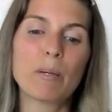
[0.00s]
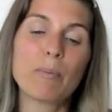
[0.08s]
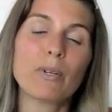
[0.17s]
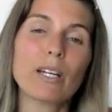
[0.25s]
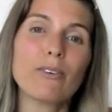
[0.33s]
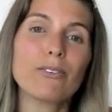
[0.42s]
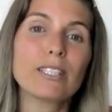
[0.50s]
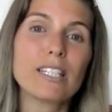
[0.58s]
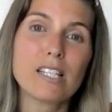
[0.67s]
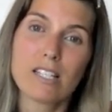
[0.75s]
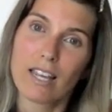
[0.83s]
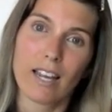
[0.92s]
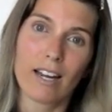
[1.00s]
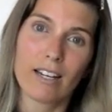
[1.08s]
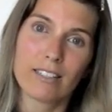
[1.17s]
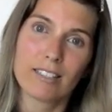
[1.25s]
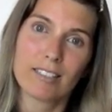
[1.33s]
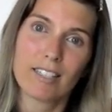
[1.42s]
people get really
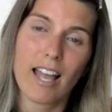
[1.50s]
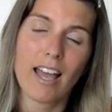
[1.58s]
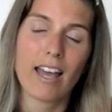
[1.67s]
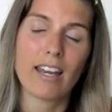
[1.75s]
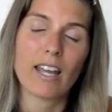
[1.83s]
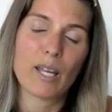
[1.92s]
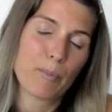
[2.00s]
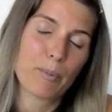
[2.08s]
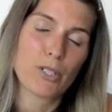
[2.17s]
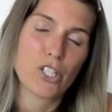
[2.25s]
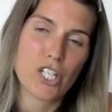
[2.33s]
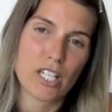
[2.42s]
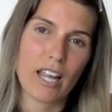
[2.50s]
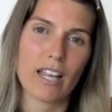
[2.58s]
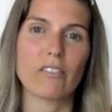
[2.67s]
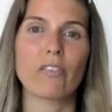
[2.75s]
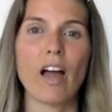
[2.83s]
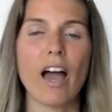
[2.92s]
scared, and I
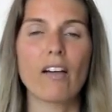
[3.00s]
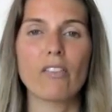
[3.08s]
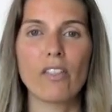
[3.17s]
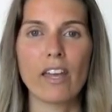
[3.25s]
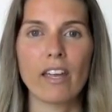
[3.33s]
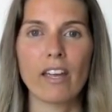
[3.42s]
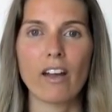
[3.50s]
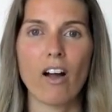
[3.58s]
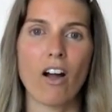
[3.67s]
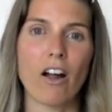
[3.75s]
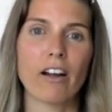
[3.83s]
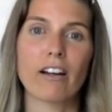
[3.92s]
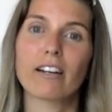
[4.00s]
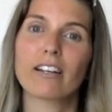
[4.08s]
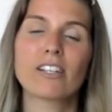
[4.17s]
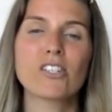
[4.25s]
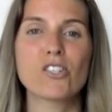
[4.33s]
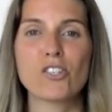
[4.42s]
appreciate that they are
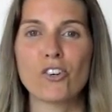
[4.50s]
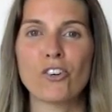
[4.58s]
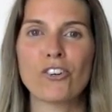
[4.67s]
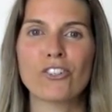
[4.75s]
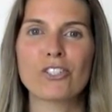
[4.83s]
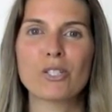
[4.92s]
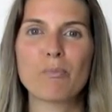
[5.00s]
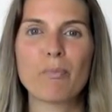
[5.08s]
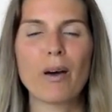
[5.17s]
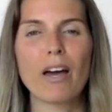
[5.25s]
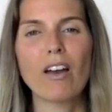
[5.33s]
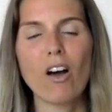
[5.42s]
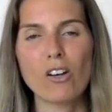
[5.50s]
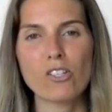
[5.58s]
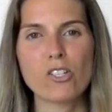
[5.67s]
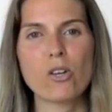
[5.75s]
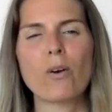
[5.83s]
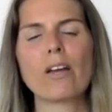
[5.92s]
concerned, but
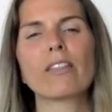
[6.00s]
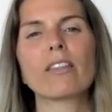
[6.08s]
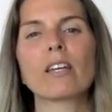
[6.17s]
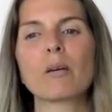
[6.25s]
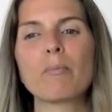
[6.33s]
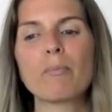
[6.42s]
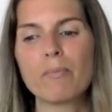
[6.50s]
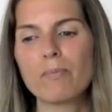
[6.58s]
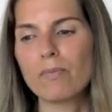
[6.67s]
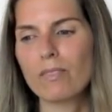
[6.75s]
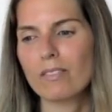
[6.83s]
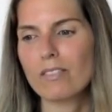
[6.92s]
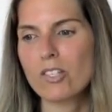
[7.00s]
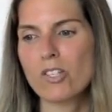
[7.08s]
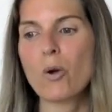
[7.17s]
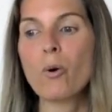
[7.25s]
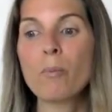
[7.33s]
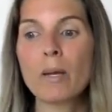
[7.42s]
also I think
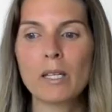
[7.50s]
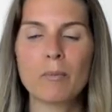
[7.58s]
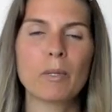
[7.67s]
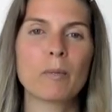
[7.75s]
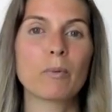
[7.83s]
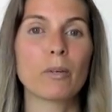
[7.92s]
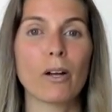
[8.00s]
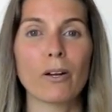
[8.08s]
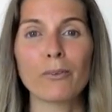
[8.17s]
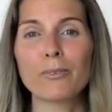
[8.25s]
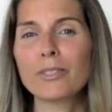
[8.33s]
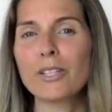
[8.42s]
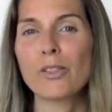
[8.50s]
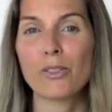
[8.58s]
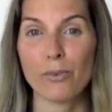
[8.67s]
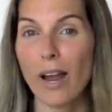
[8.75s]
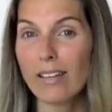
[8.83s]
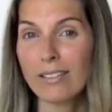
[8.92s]
so many people are really
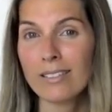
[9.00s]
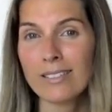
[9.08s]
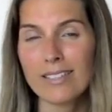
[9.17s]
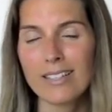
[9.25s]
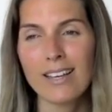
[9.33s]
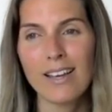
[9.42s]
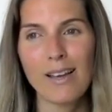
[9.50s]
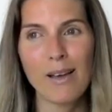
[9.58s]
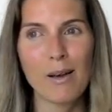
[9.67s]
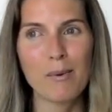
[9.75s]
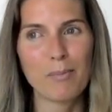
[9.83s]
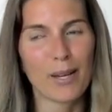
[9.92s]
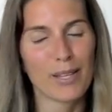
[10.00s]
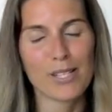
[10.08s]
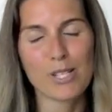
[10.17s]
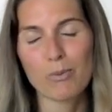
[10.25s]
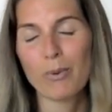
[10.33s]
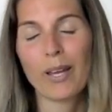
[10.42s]
threatened by
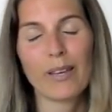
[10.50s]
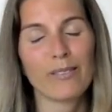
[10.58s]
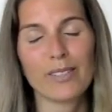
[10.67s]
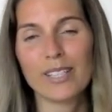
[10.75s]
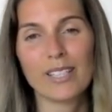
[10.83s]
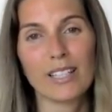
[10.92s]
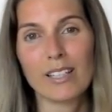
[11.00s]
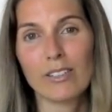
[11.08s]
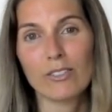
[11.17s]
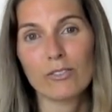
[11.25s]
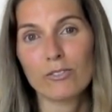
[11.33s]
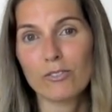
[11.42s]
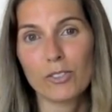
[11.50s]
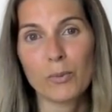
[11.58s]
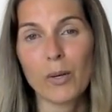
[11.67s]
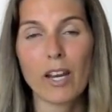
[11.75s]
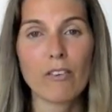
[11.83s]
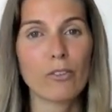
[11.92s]
this way of eating. For
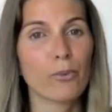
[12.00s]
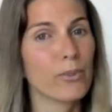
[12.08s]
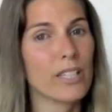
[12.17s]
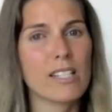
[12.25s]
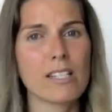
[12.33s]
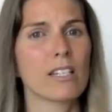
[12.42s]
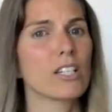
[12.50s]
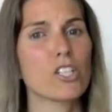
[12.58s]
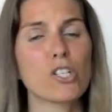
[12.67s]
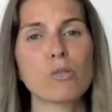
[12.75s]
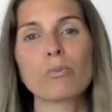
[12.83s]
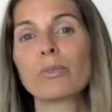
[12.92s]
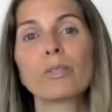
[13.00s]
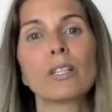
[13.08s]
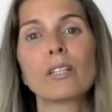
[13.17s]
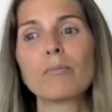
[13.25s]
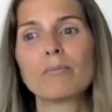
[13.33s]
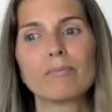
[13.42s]
whatever reason, it just
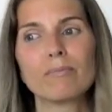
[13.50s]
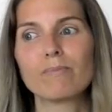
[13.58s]
really